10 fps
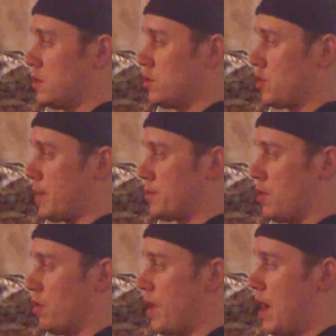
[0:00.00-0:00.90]
Straps
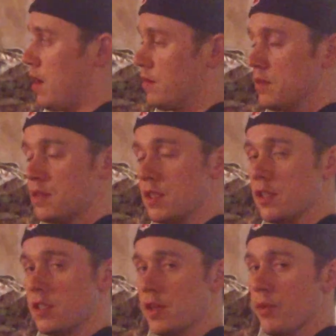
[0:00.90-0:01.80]
go around,
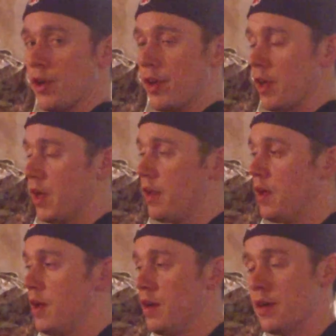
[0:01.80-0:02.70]
cinches in real good.
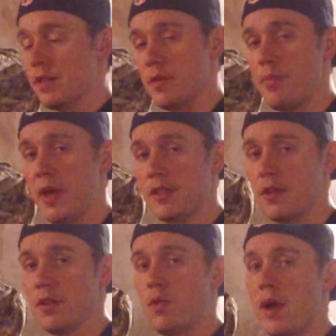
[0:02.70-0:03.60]
There's a picture
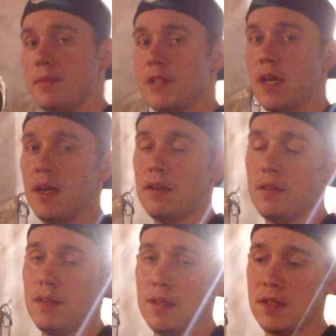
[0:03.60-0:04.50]
on their website.
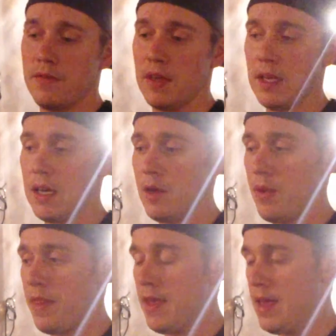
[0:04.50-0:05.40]
It's of a guy
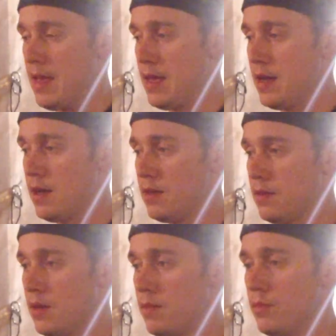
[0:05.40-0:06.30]
with a
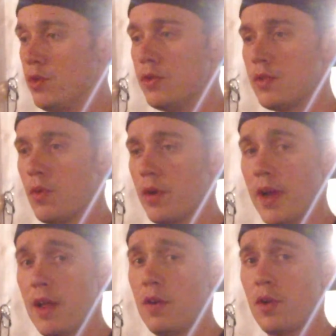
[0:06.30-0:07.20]
moose or
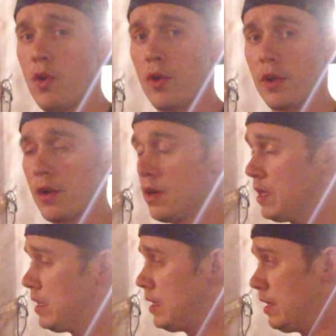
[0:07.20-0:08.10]
an elk quarter
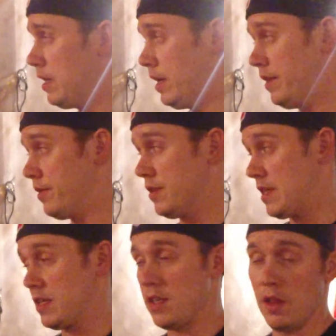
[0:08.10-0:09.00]
in there. There's
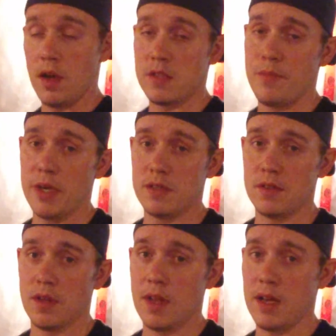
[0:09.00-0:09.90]
actually lots of pictures
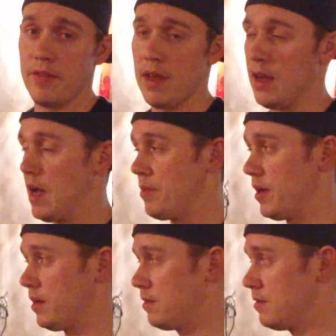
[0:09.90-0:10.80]
online of that
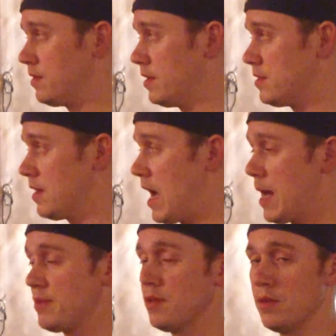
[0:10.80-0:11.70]
happening. It's
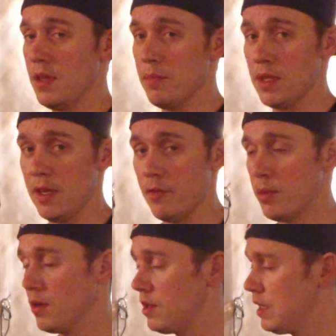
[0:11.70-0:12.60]
absolutely
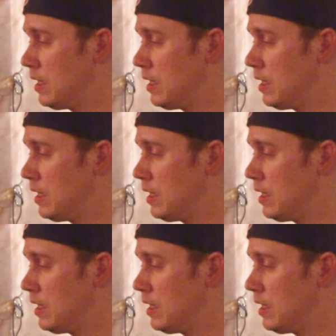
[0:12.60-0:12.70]
believable.